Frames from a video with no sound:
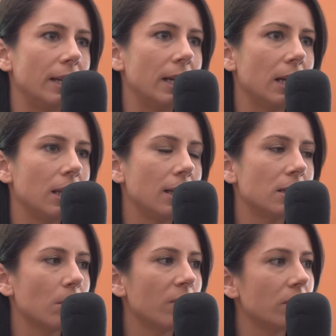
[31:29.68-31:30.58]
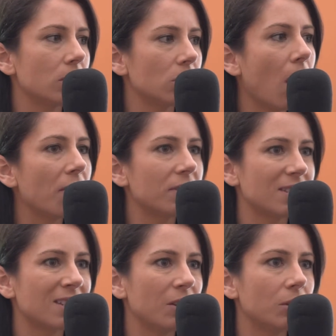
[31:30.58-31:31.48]
Yeah. And I think some of the soft
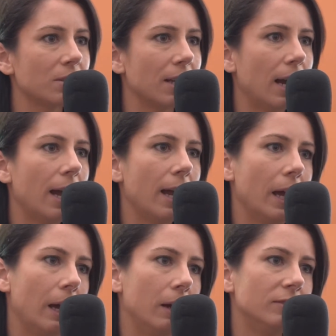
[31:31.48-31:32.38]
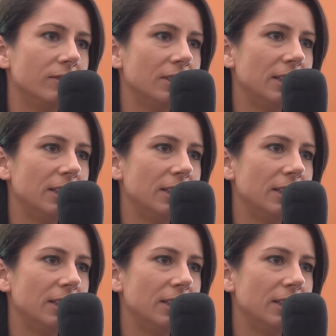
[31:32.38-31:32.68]
skills that I have,